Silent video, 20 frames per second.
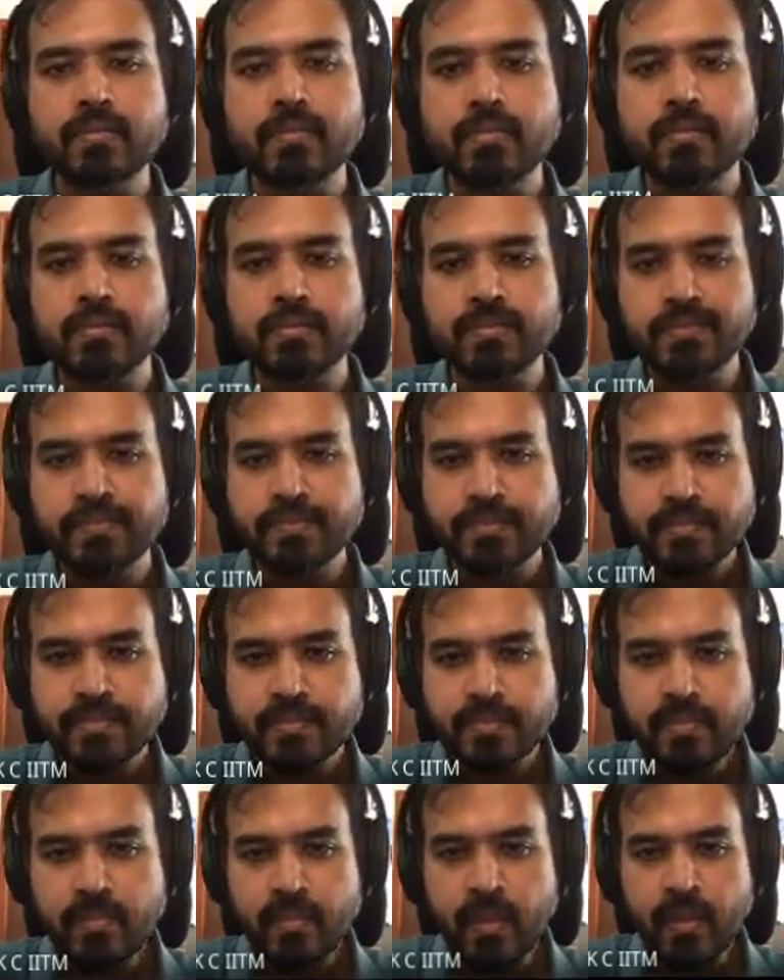So not
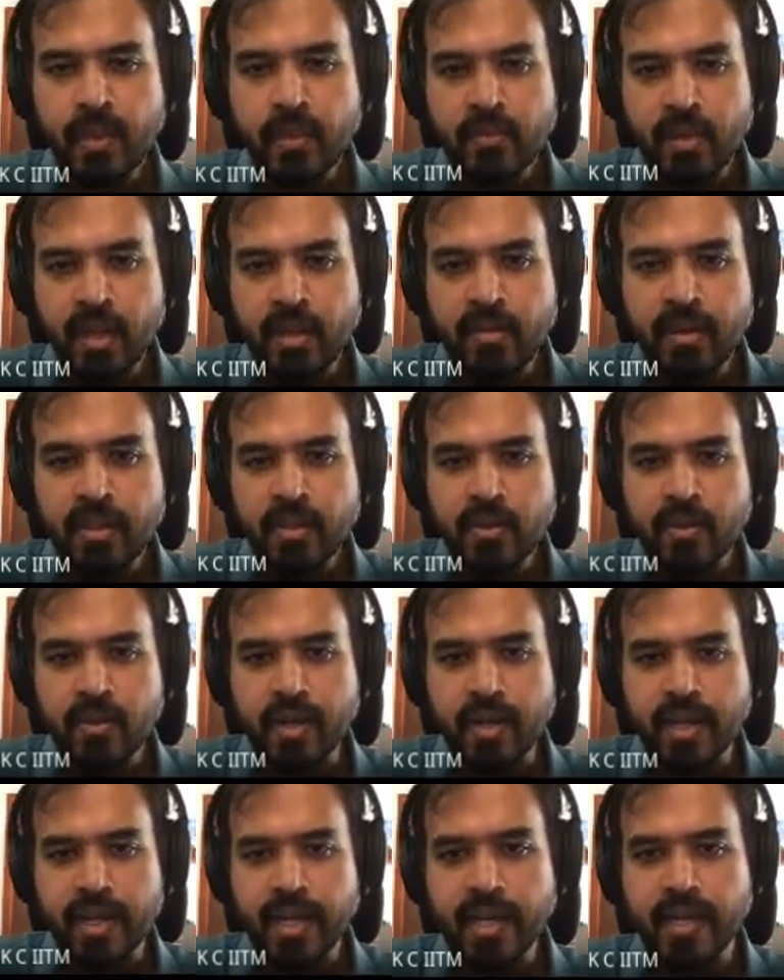is special, right?
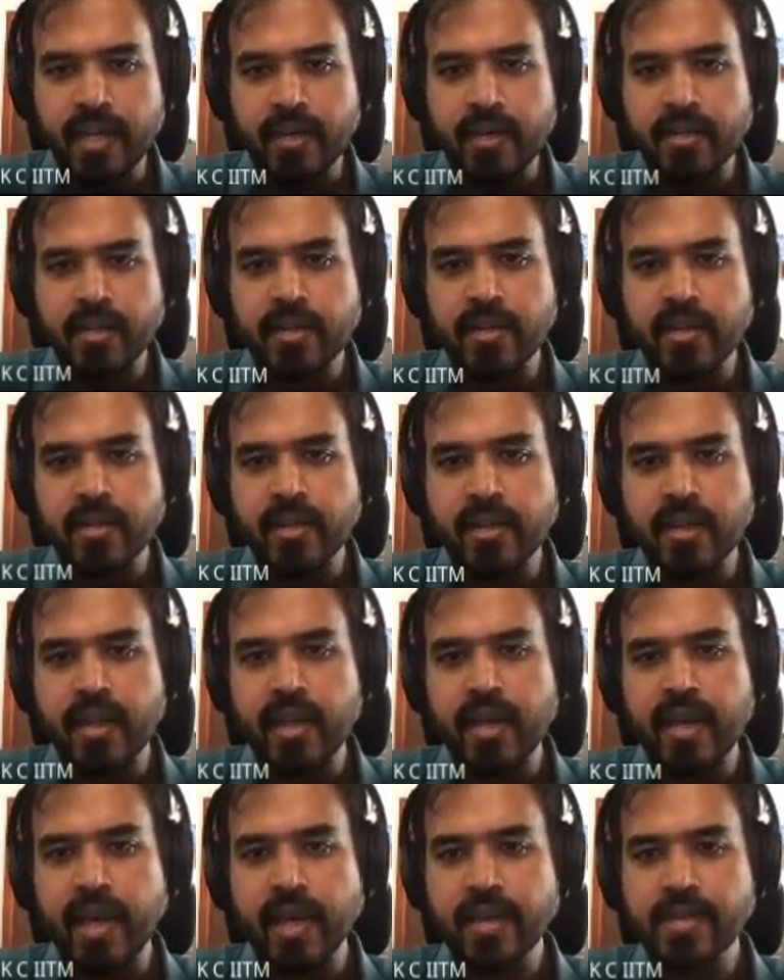So not
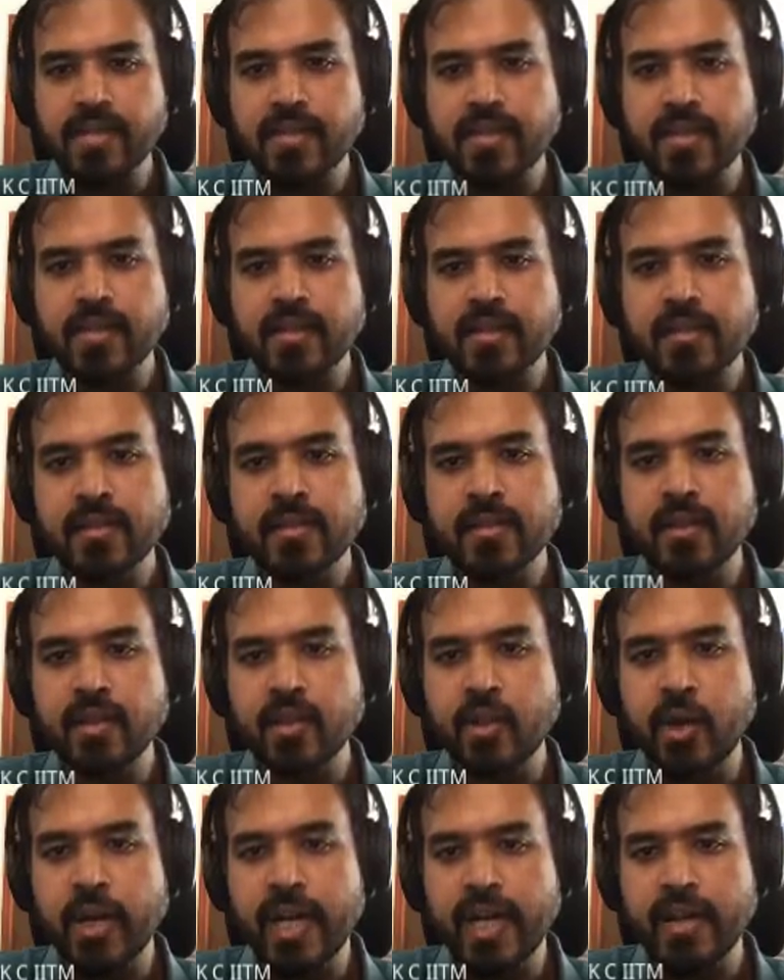is
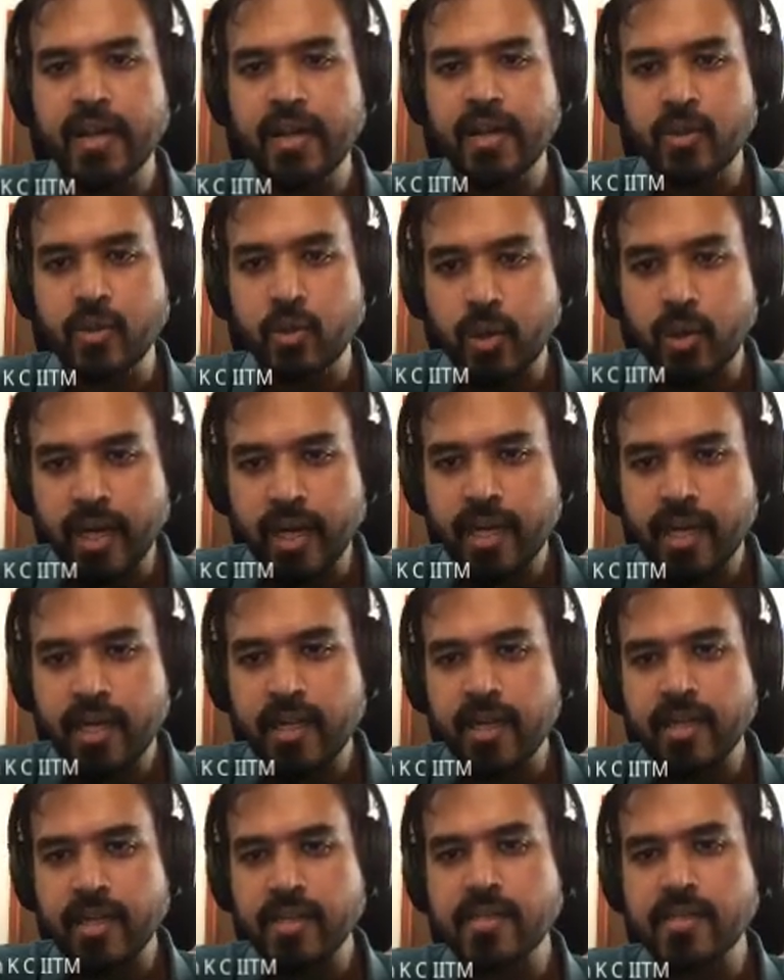um,